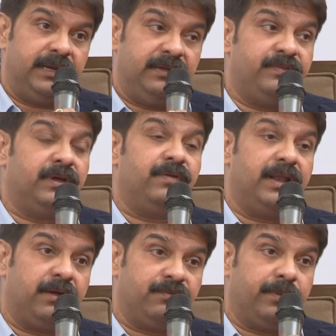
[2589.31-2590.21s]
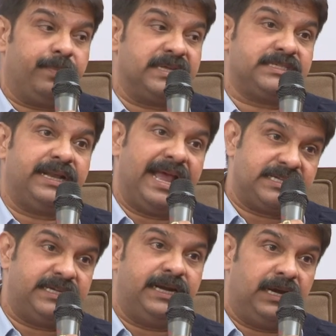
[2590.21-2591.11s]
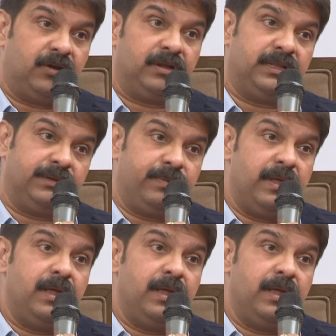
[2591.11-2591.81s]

If the one of the person accident or the